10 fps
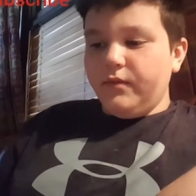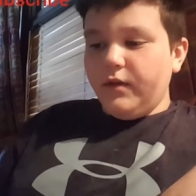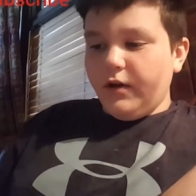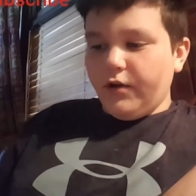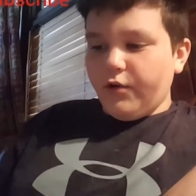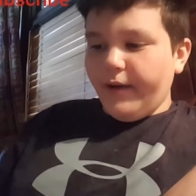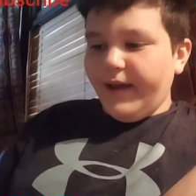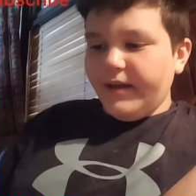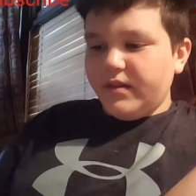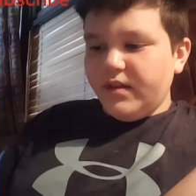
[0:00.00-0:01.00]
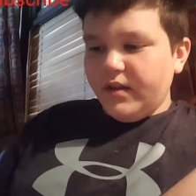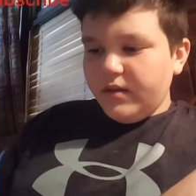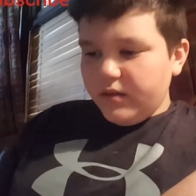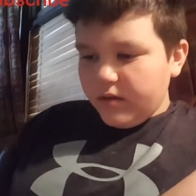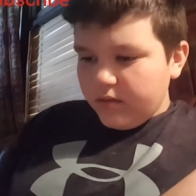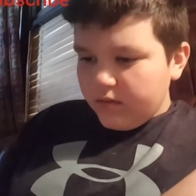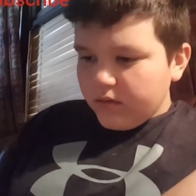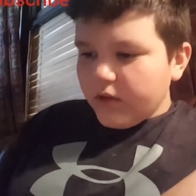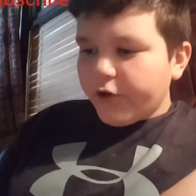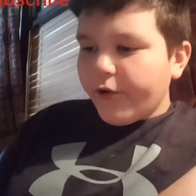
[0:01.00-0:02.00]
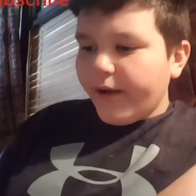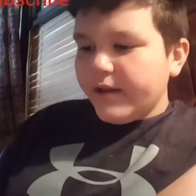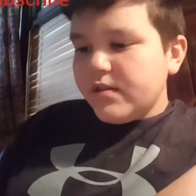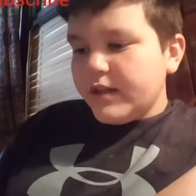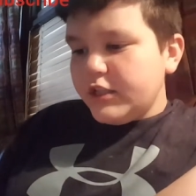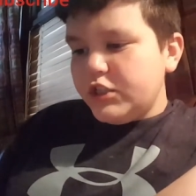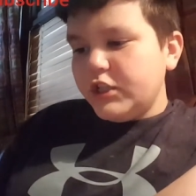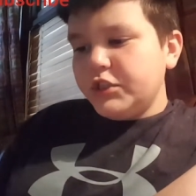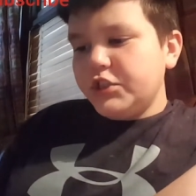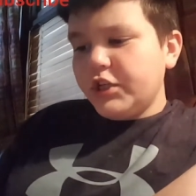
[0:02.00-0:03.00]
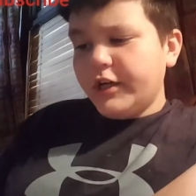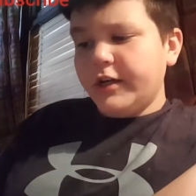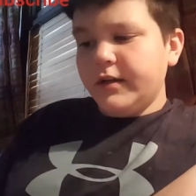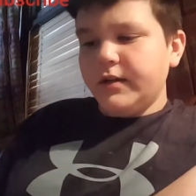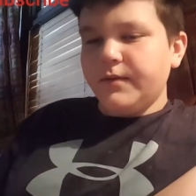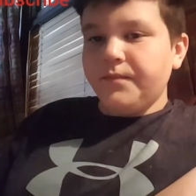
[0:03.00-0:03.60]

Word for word: the crazy, the crazy ginger